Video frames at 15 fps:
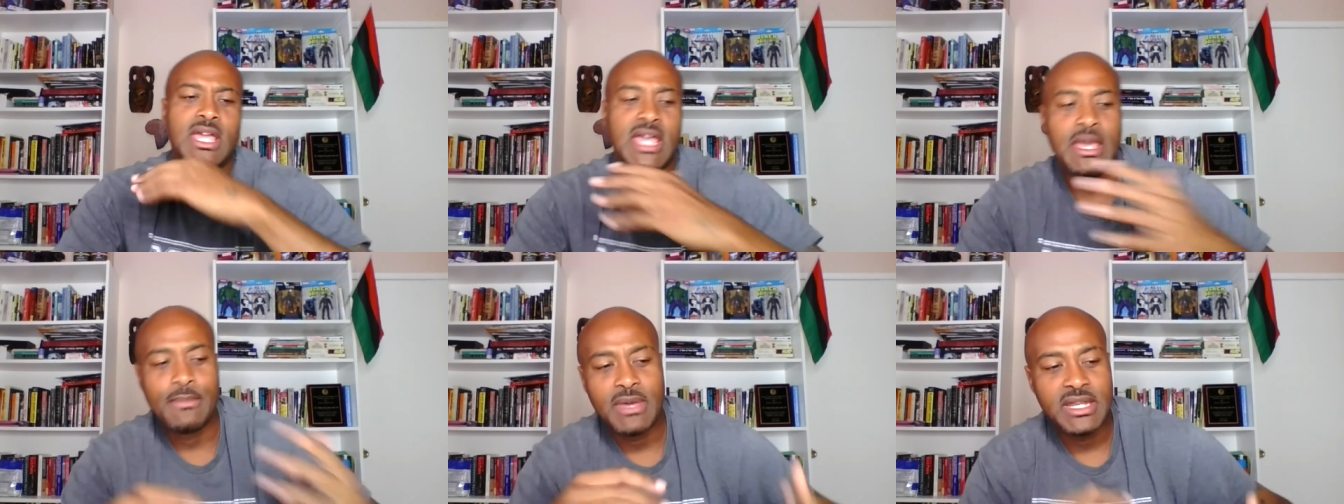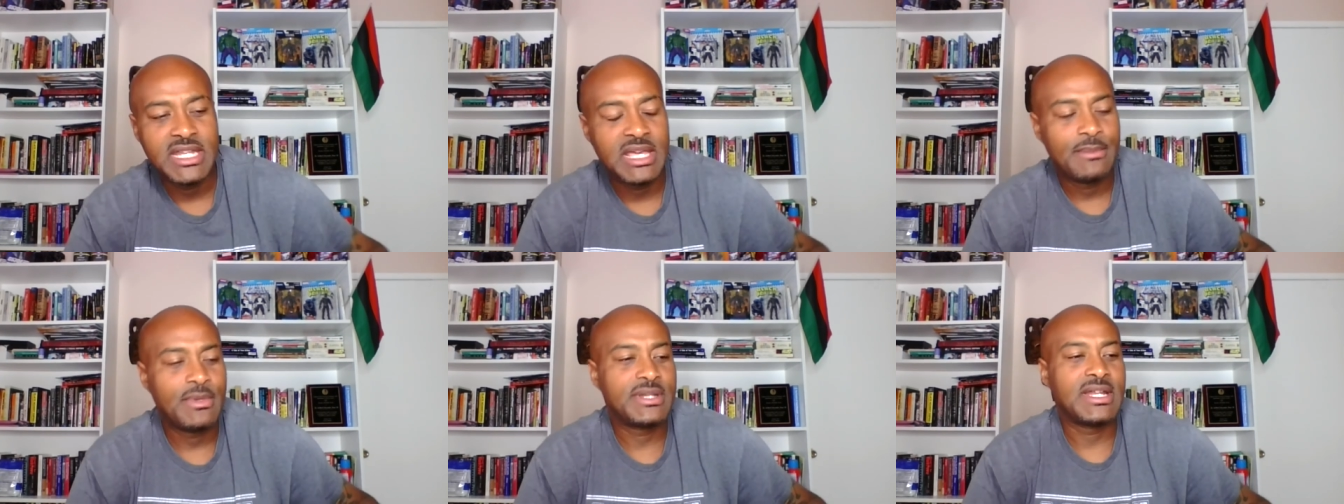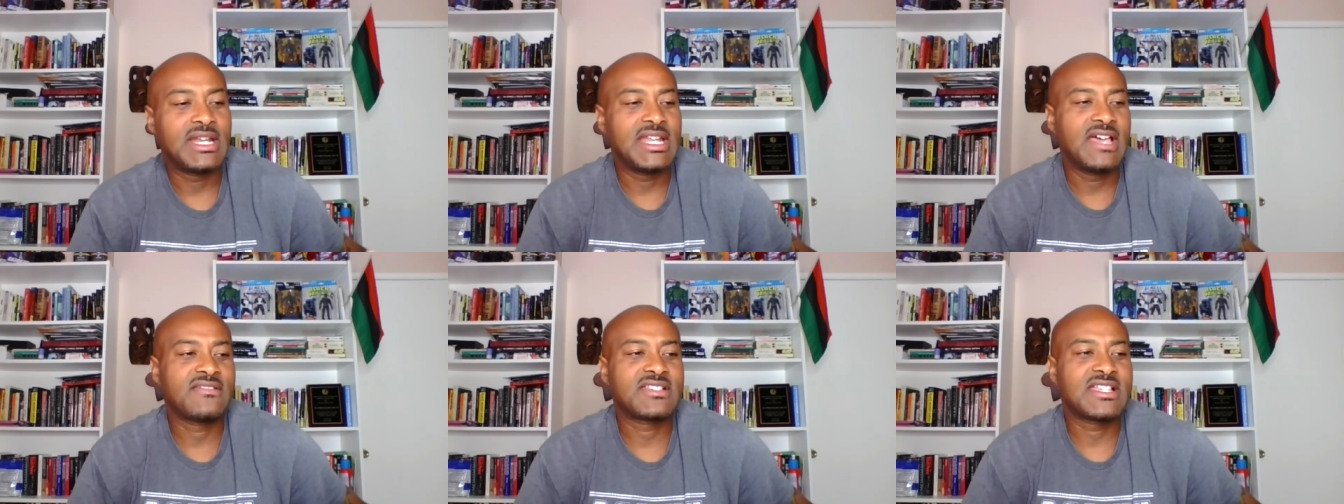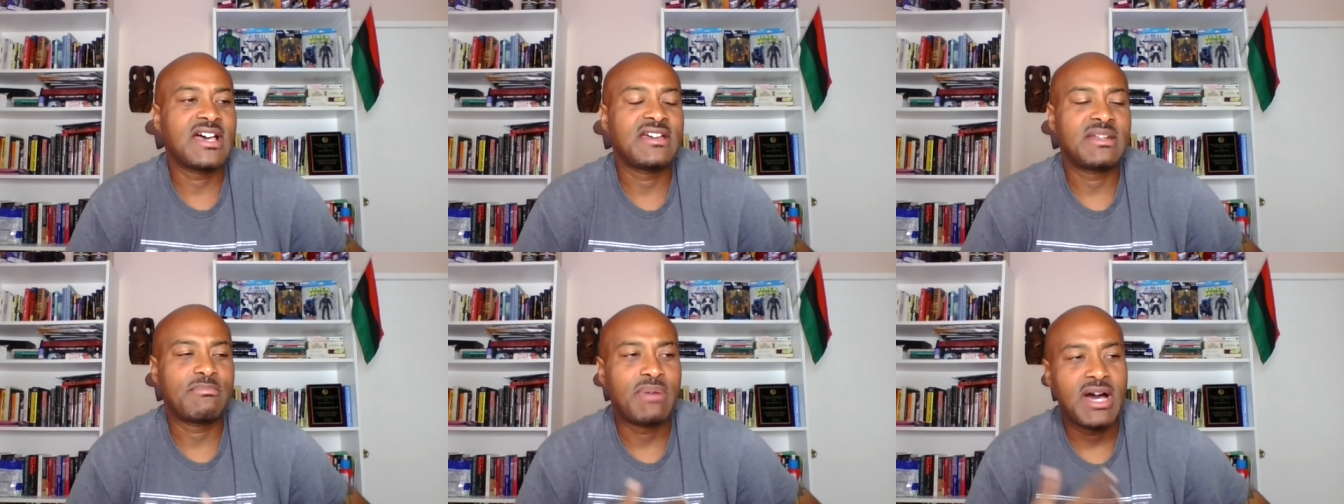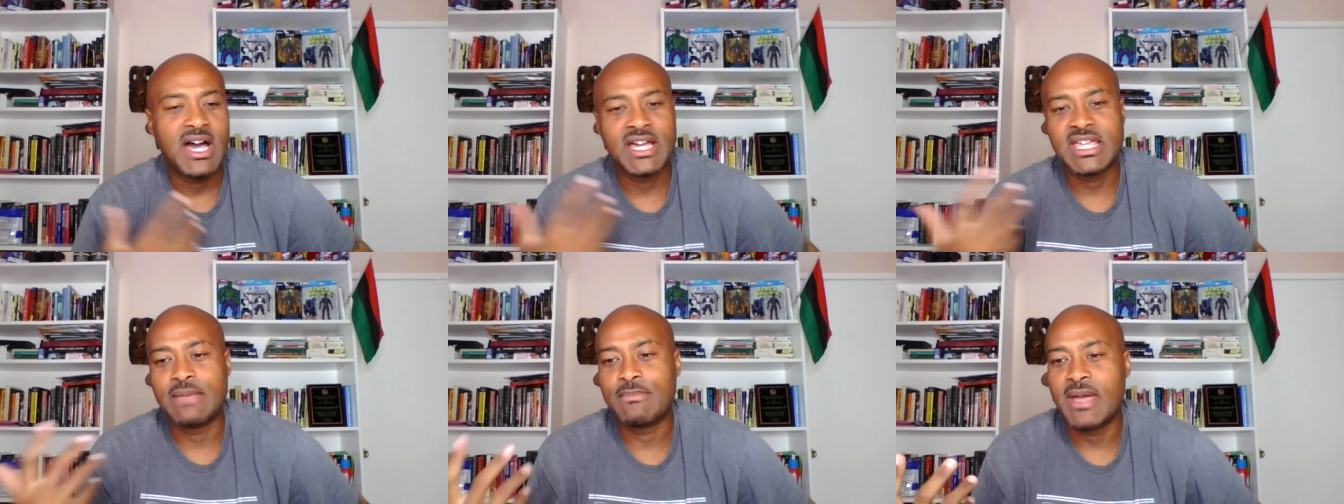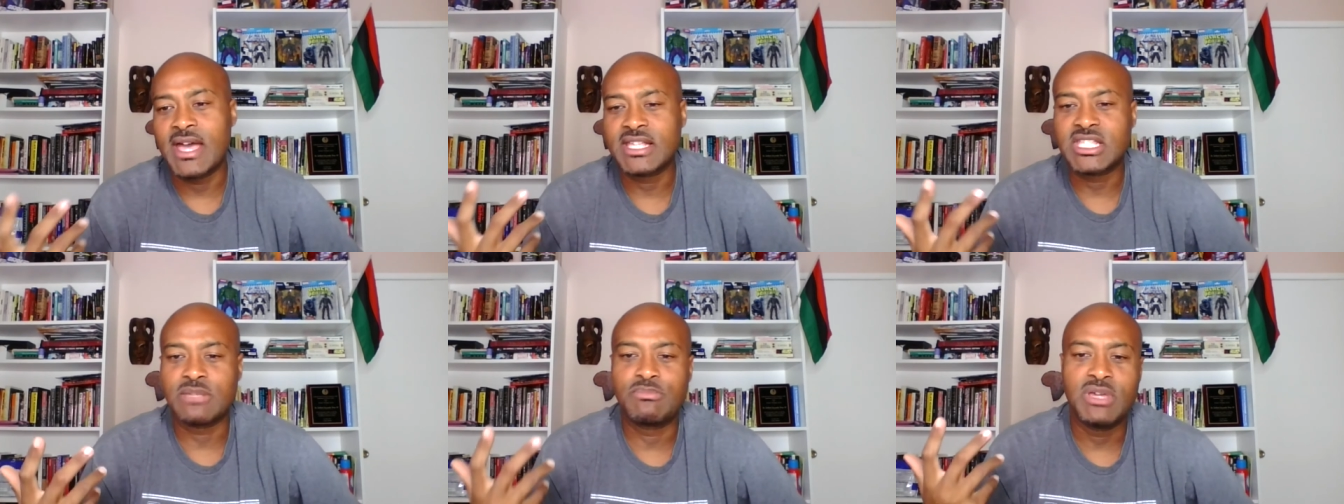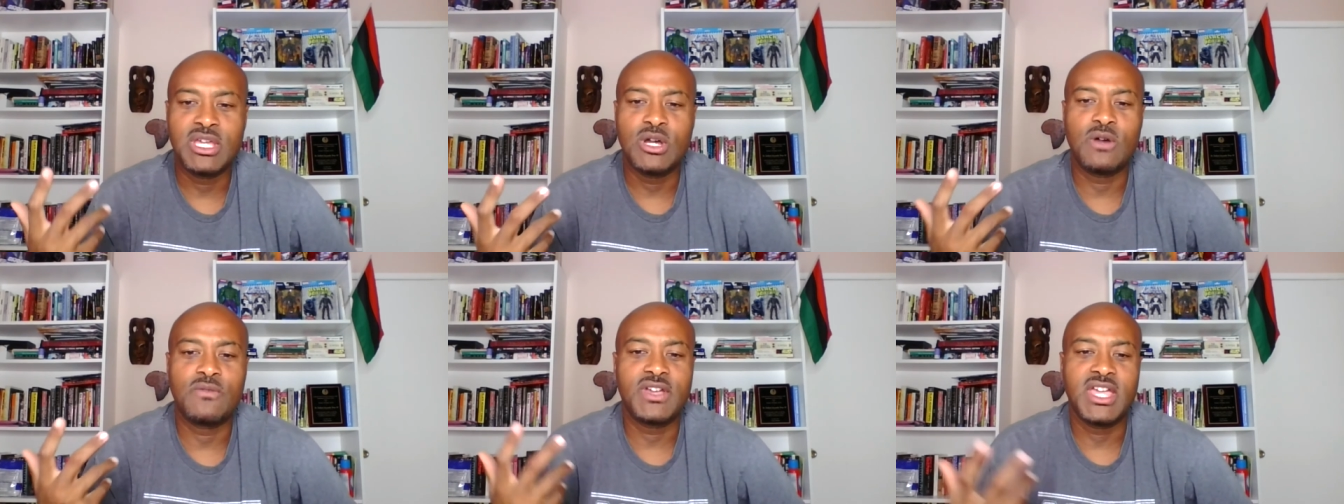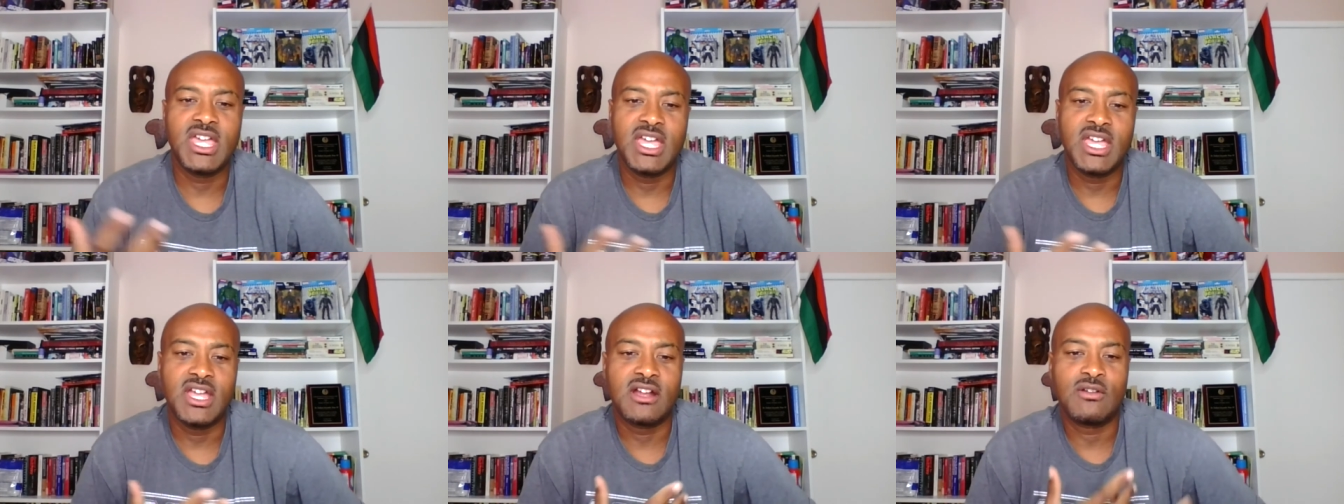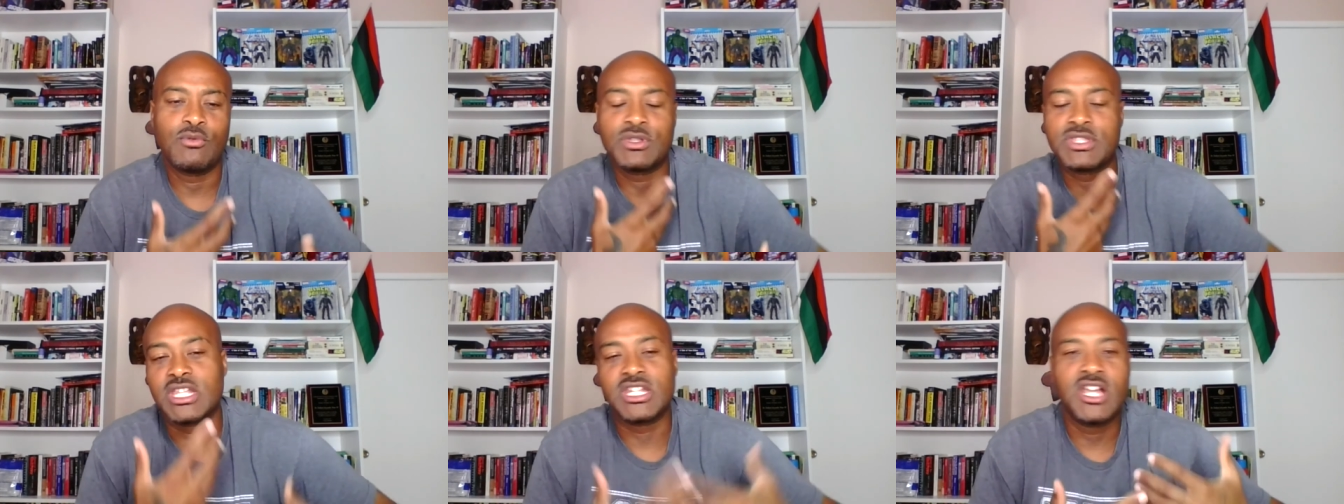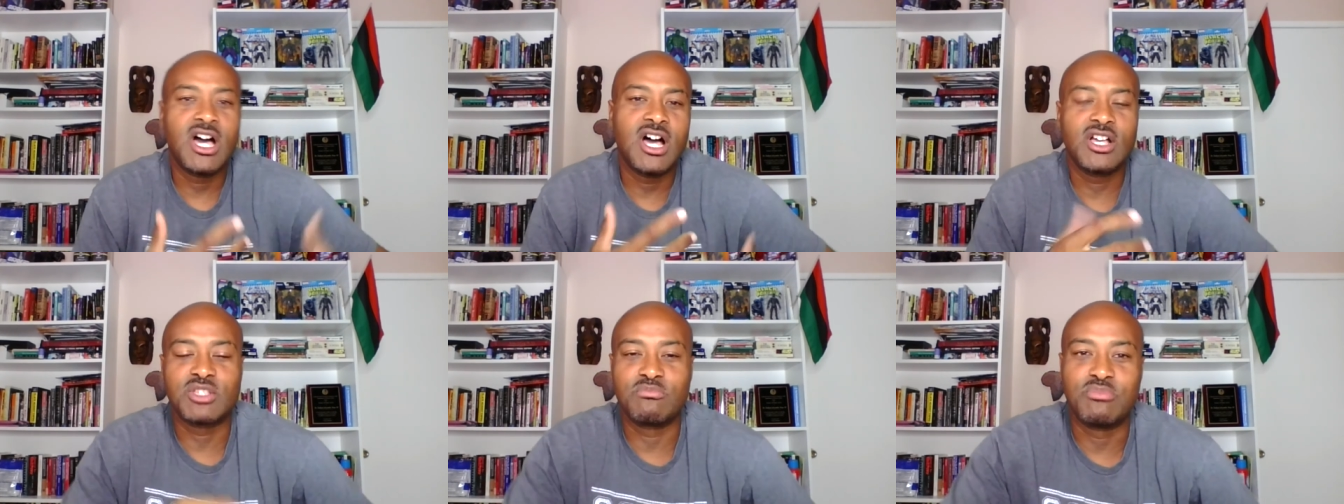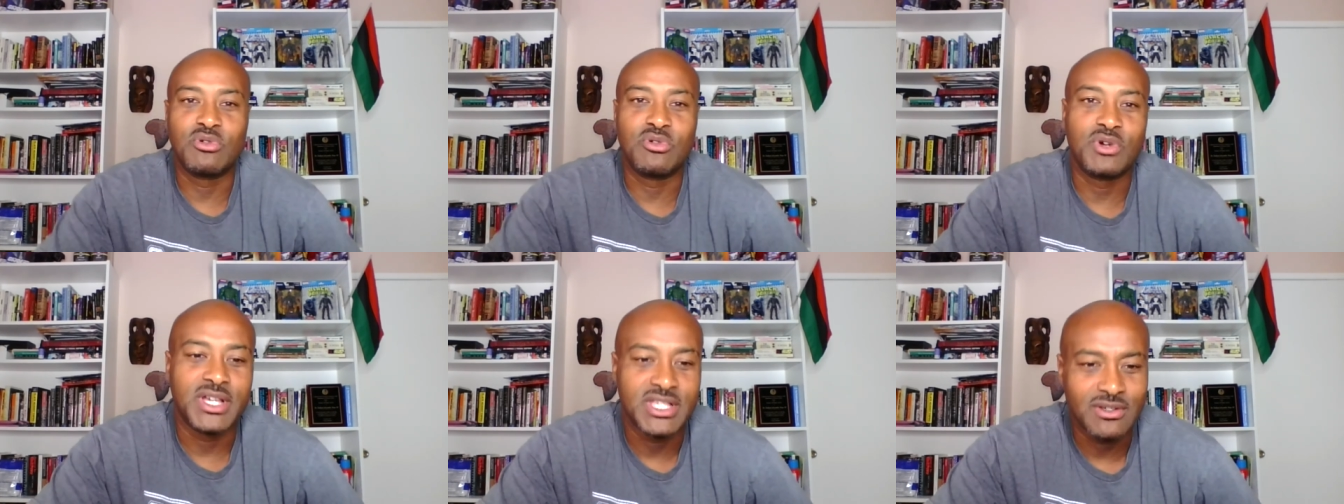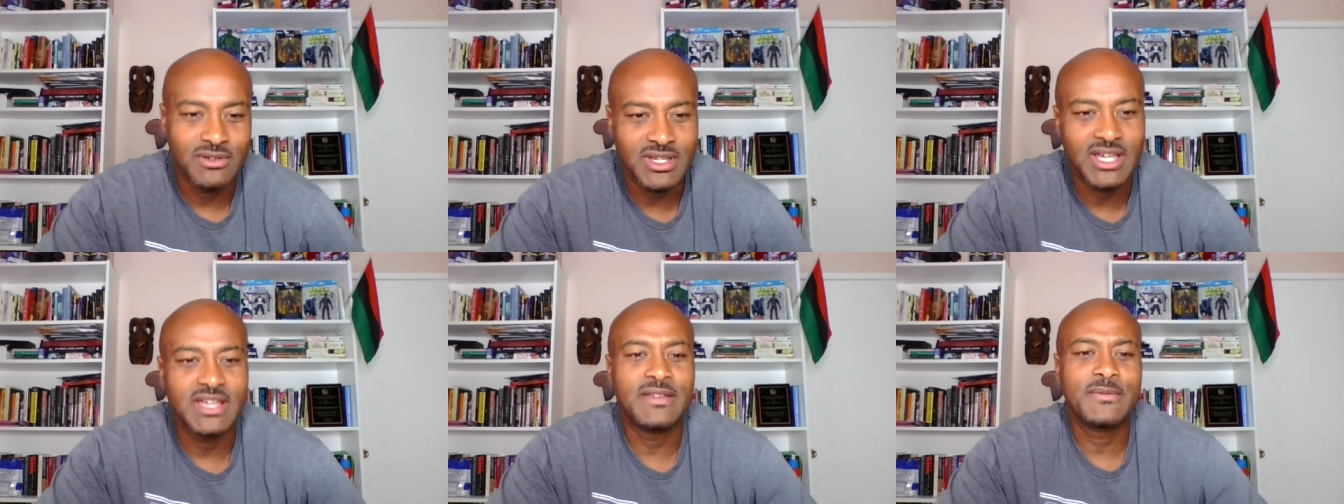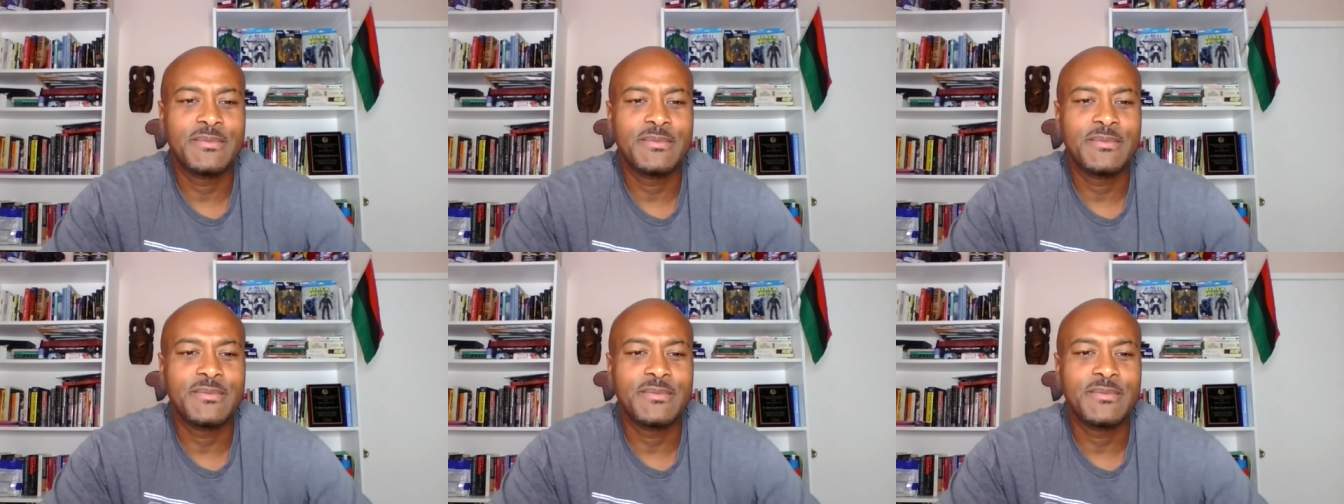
Eminem on the left side of the pocket, Master P over here with the Lost Boyz. Okay.